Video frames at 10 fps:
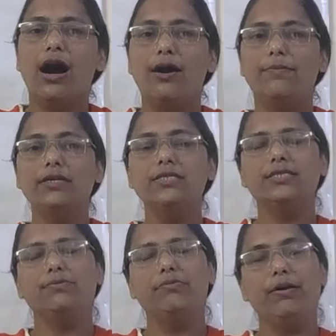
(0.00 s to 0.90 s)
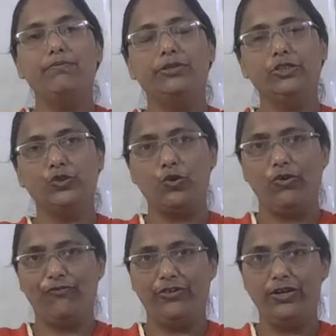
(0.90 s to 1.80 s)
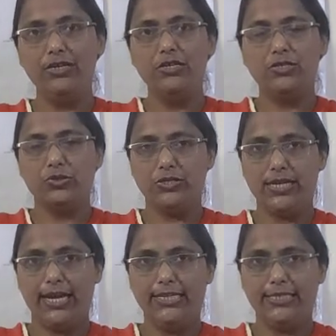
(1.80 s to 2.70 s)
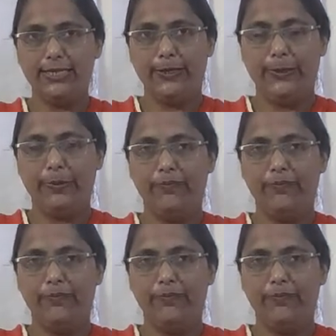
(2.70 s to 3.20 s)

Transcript: amongst the members of a society.